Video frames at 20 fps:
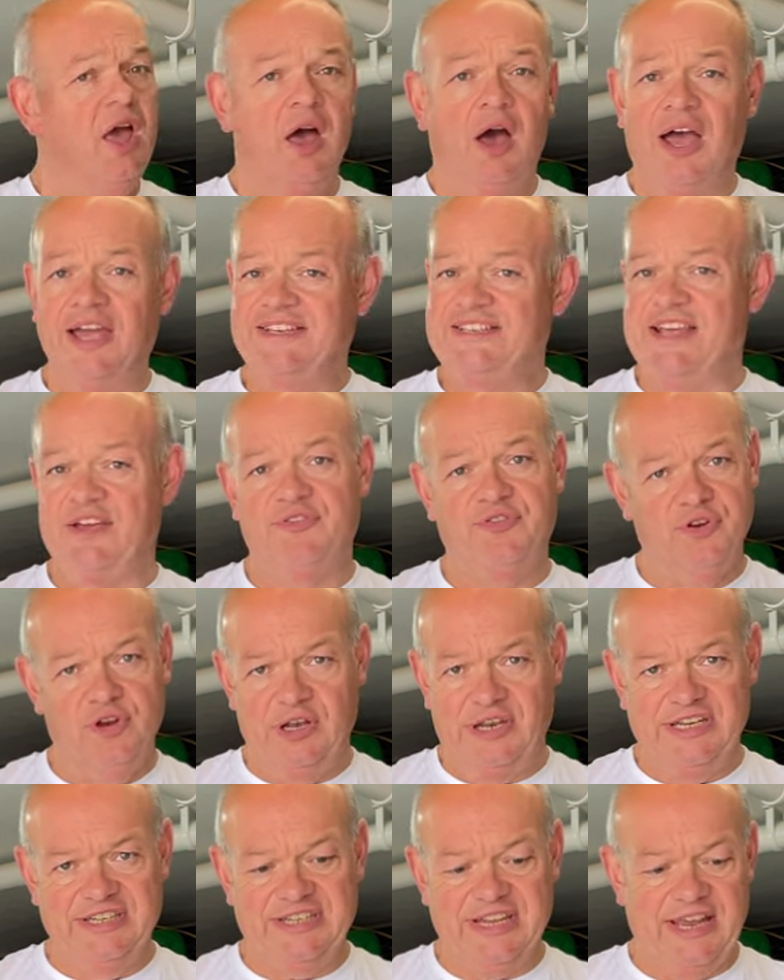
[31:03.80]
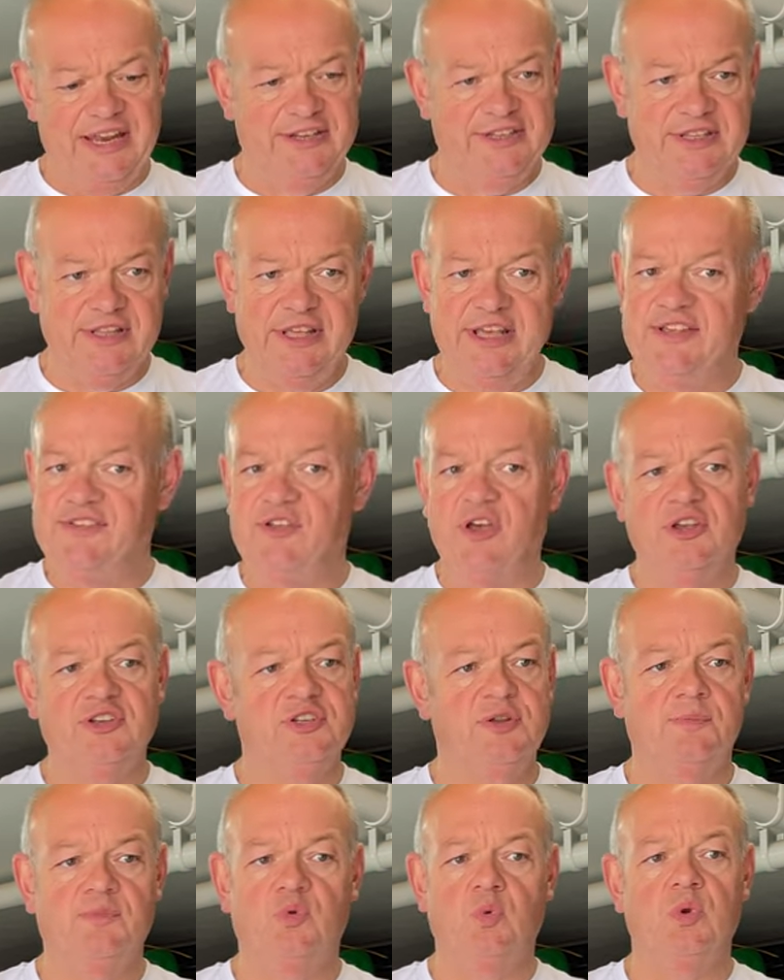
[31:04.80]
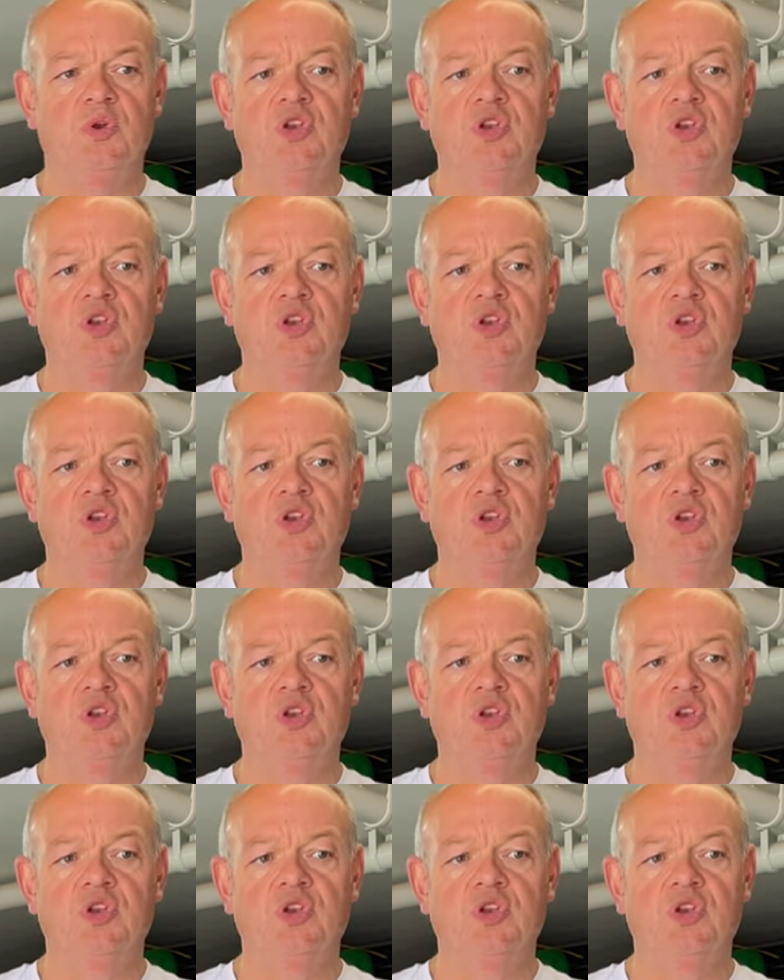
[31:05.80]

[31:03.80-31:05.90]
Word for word: I definitely did. These items were